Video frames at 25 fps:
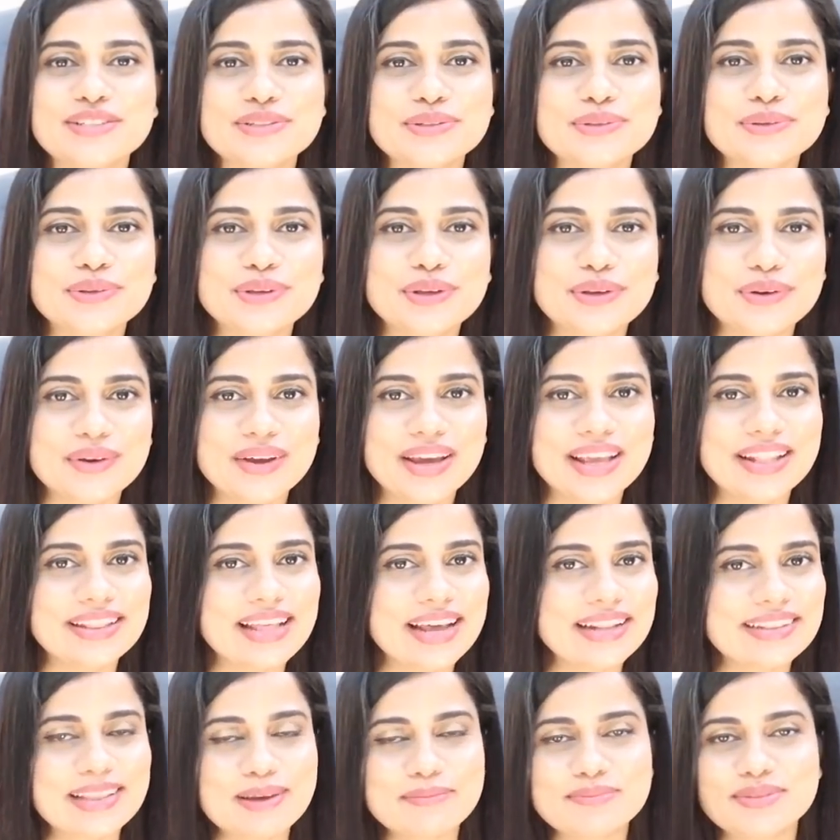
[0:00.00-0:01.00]
to, you know, hit
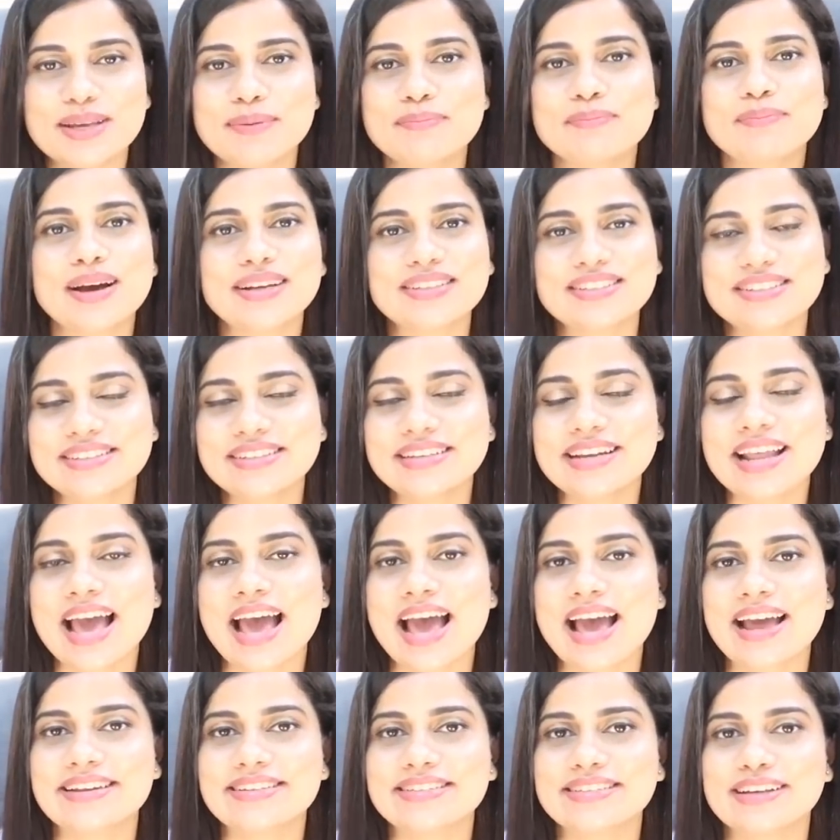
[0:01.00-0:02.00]
that thumbs up button.
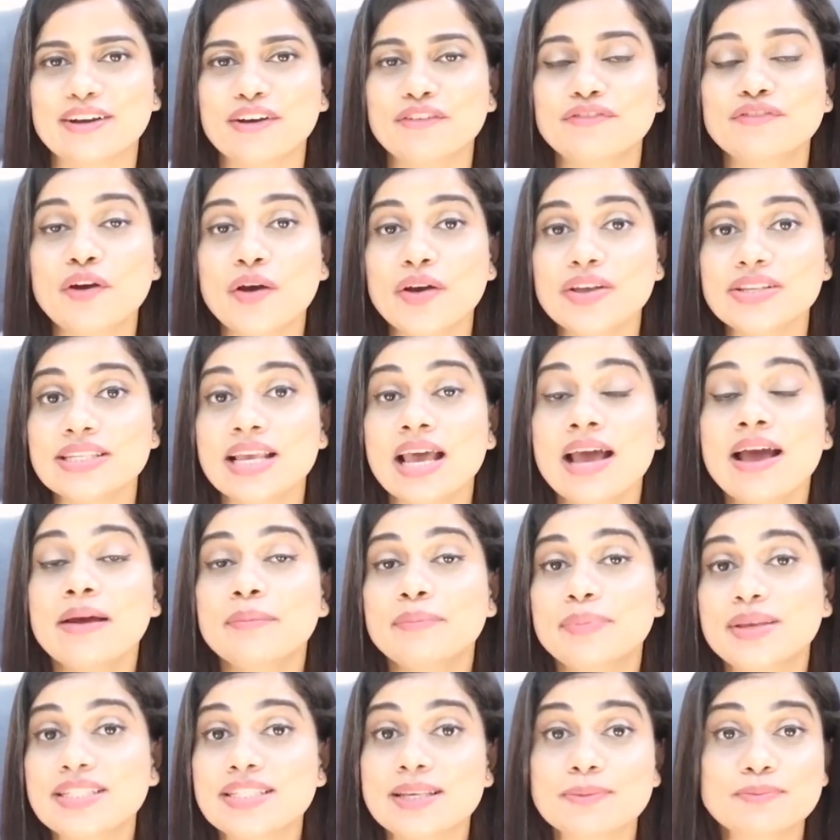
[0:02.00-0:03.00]
And of course,
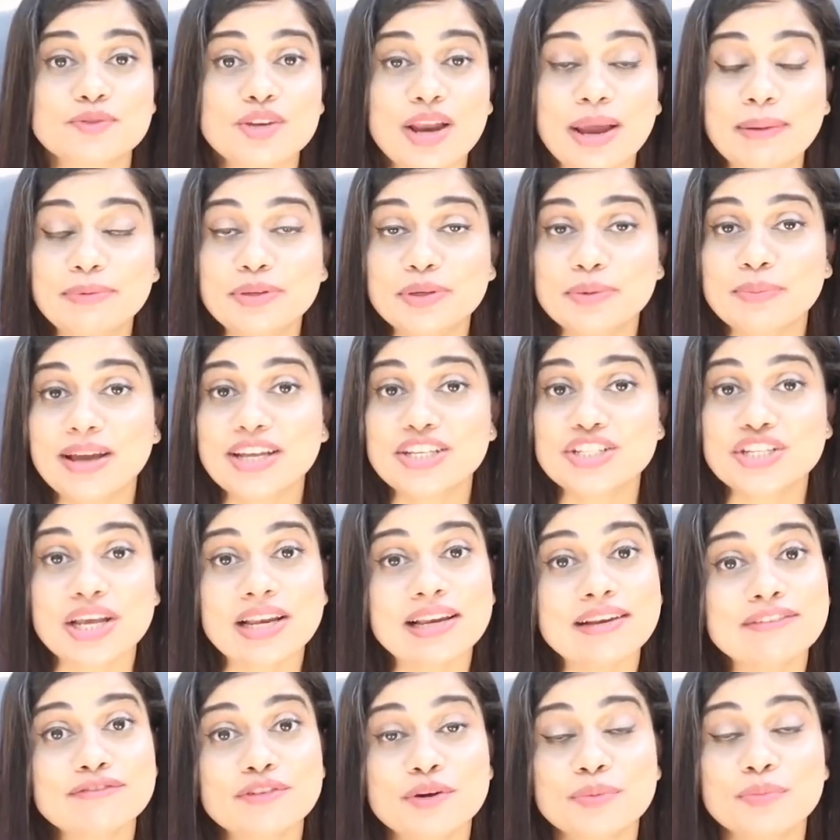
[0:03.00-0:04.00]
be subscribed to my
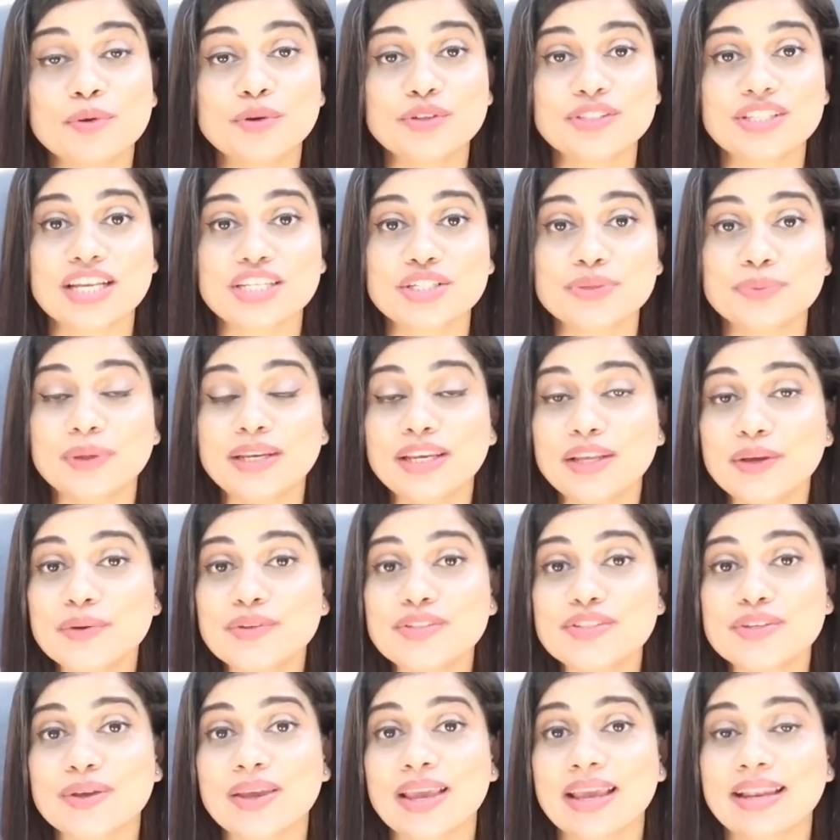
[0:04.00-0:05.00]
channel for more such
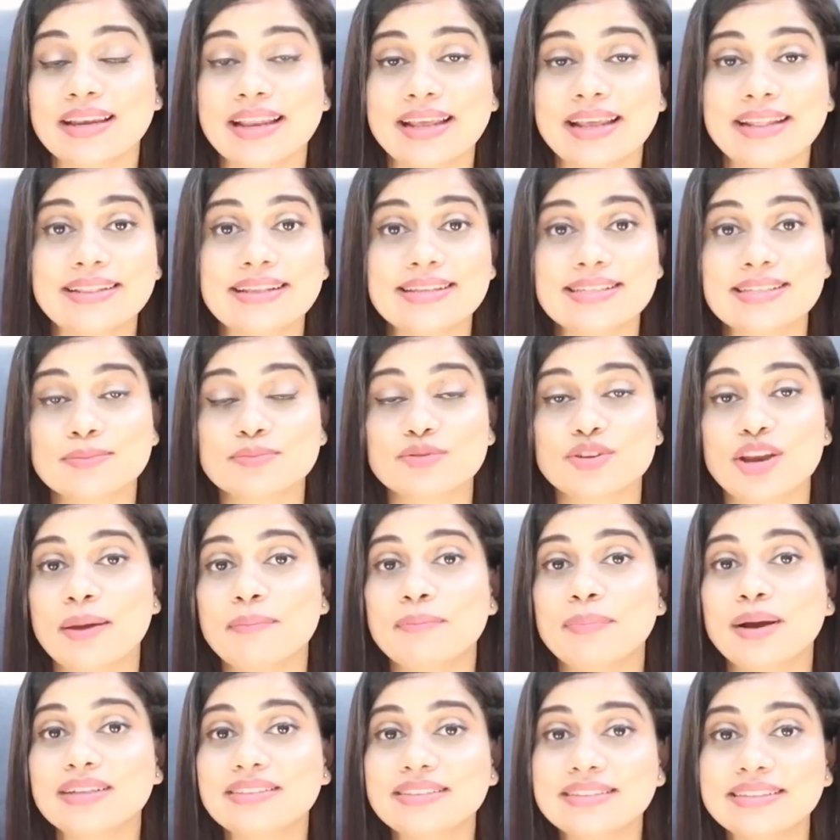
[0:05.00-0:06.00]
videos. You can hit the subscribe
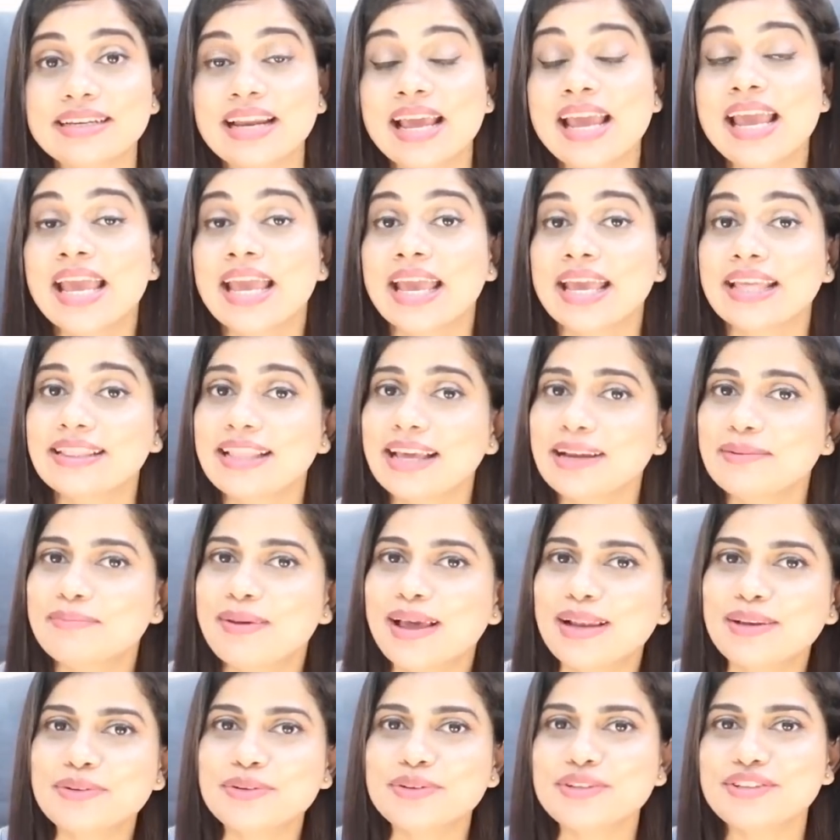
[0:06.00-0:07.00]
button, hit that
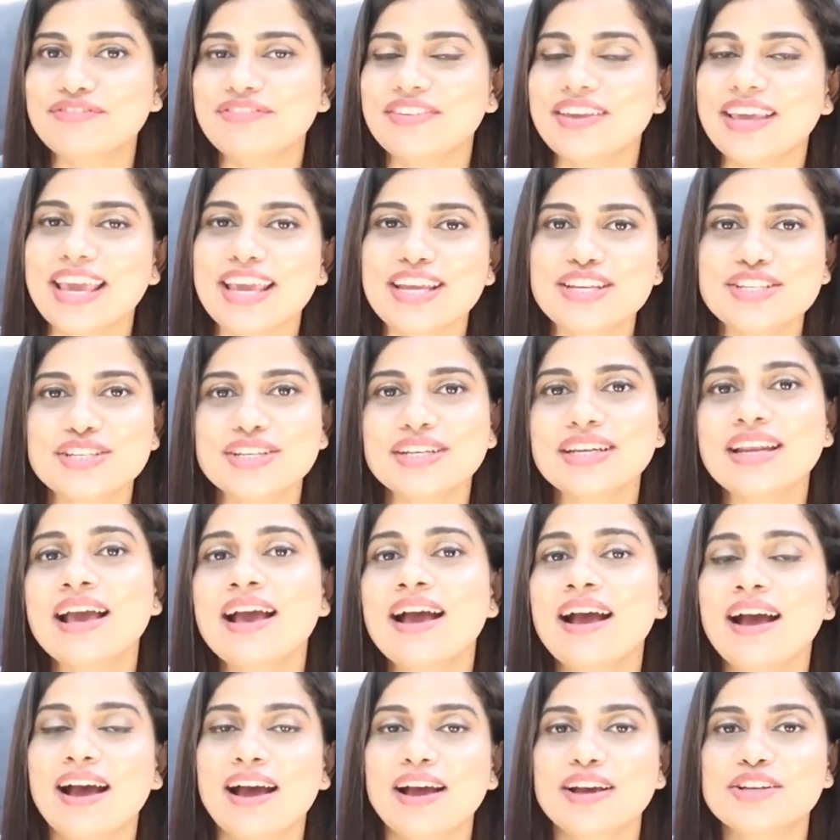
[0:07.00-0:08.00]
bell notification
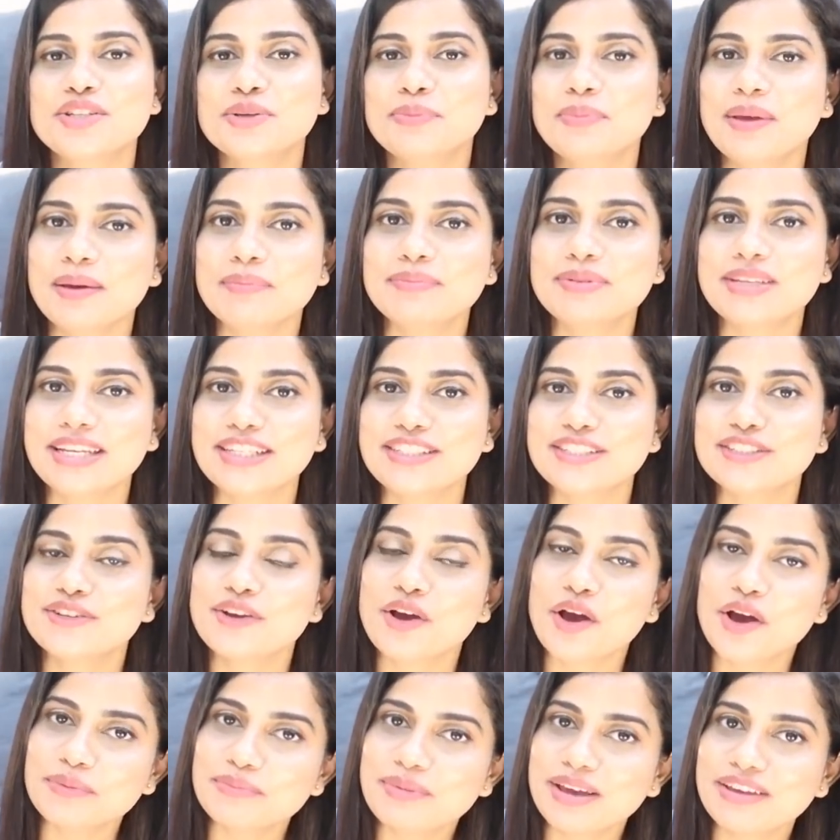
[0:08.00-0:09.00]
to be updated
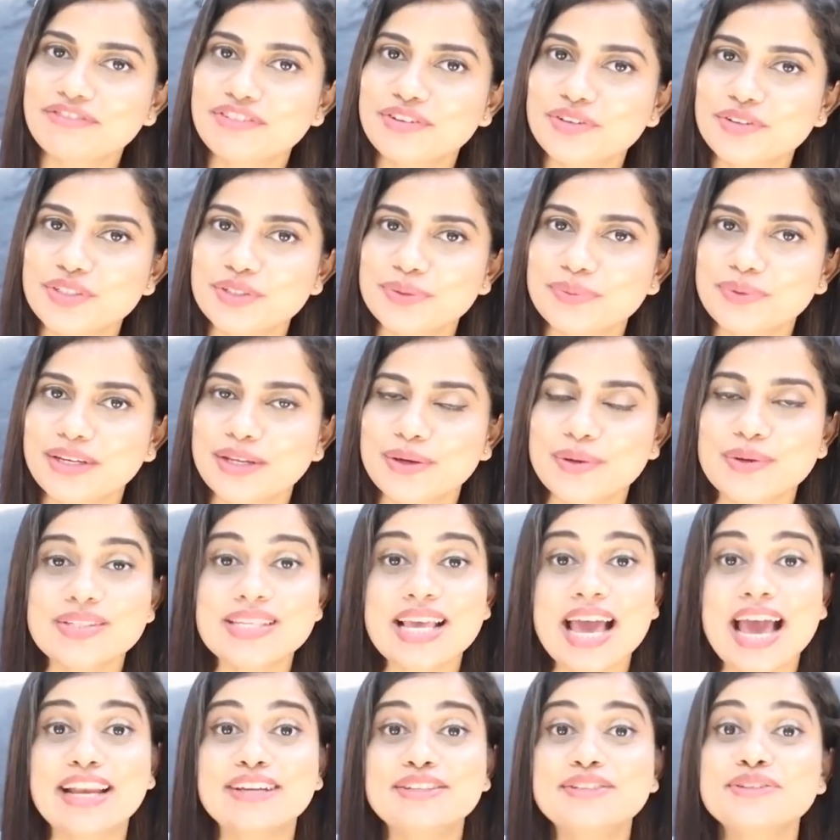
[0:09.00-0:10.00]
on my future videos.
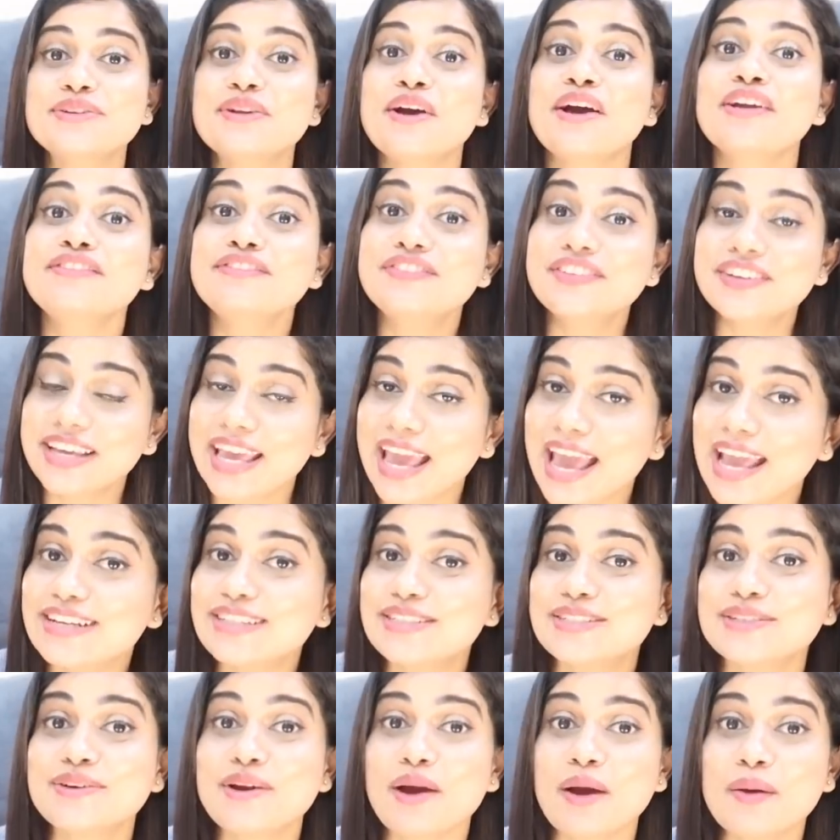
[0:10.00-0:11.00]
And do not forget
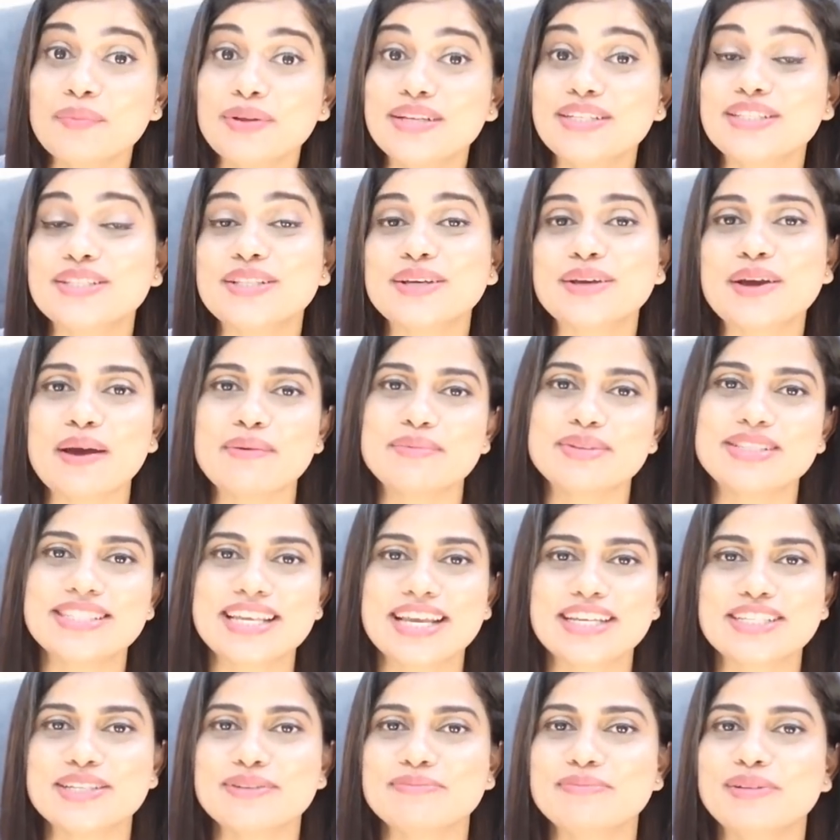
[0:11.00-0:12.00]
to comment in the comment
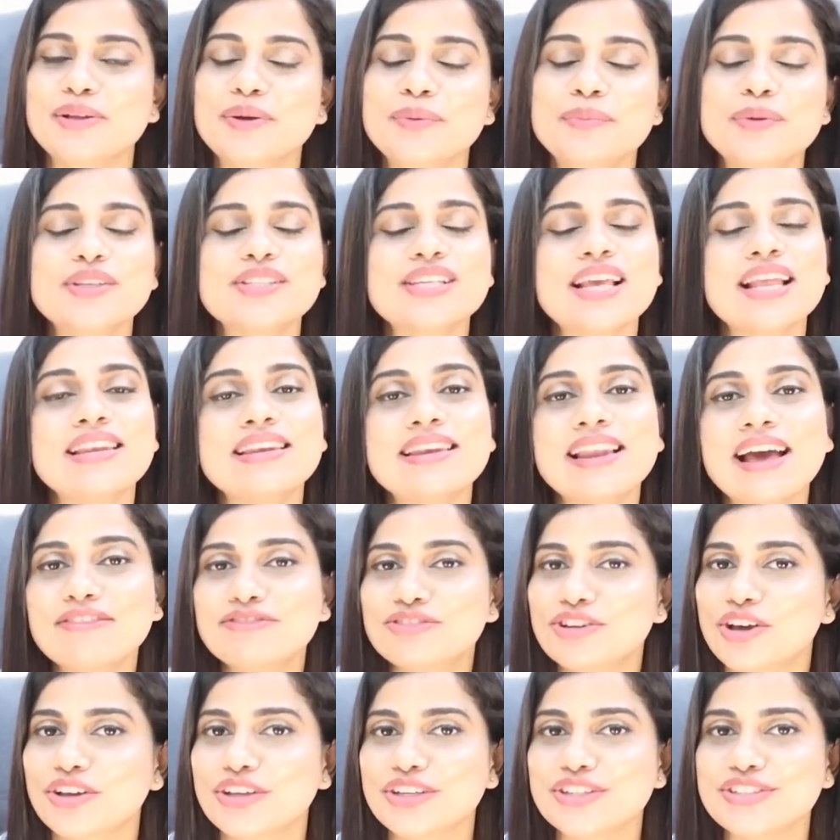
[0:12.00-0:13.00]
section below, because I love
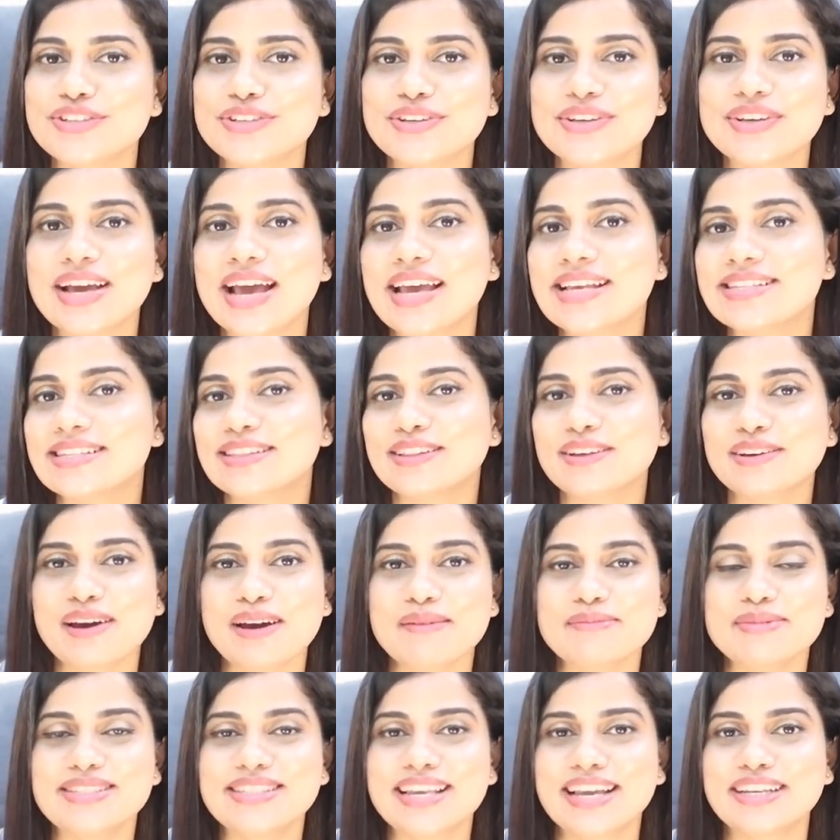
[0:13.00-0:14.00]
talking to you guys in the
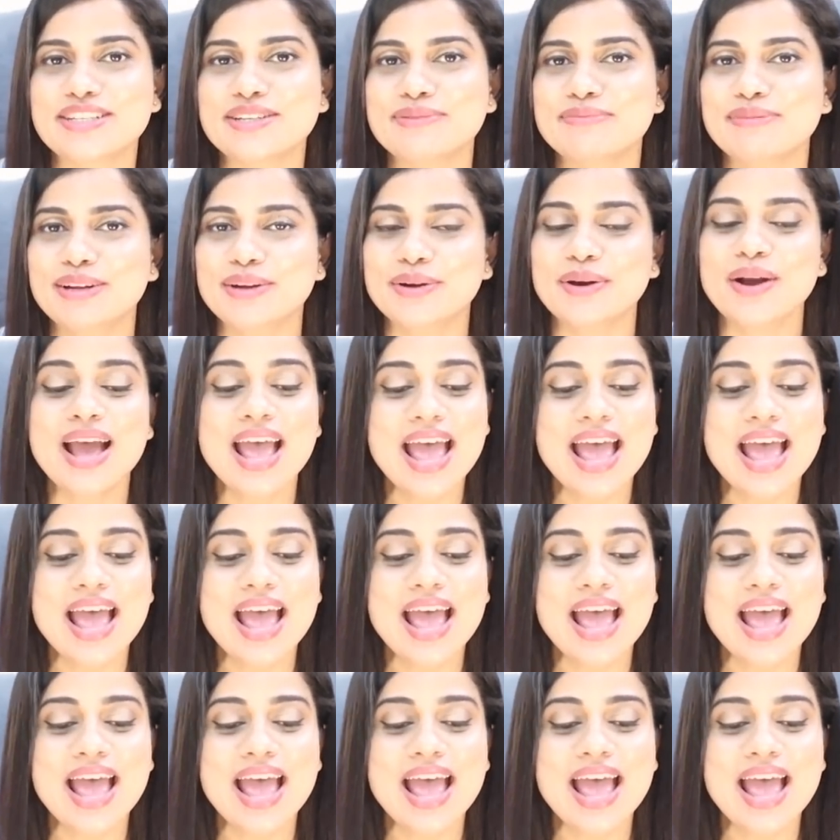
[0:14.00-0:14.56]
comment section below.